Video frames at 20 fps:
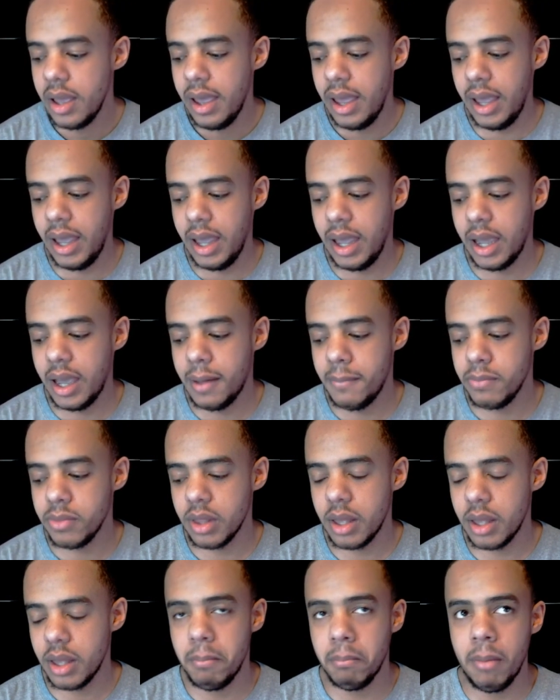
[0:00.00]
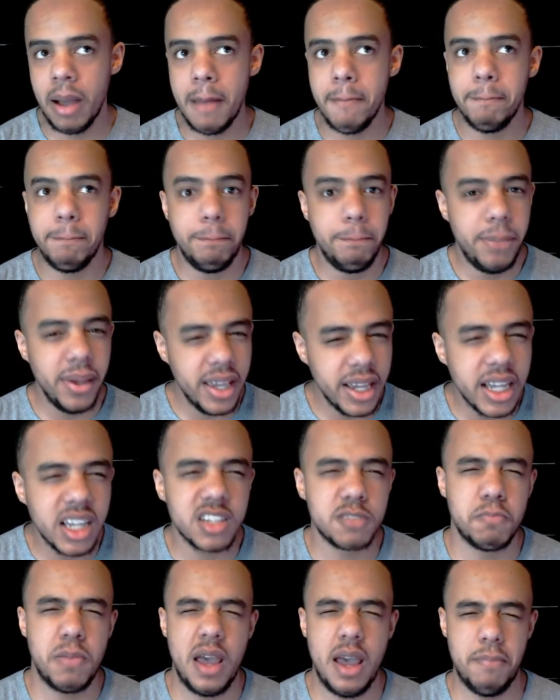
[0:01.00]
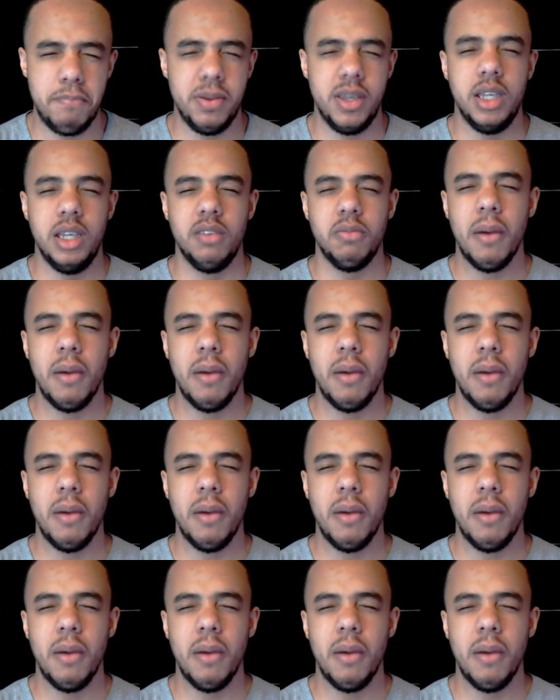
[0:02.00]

And my biggest pet peeve,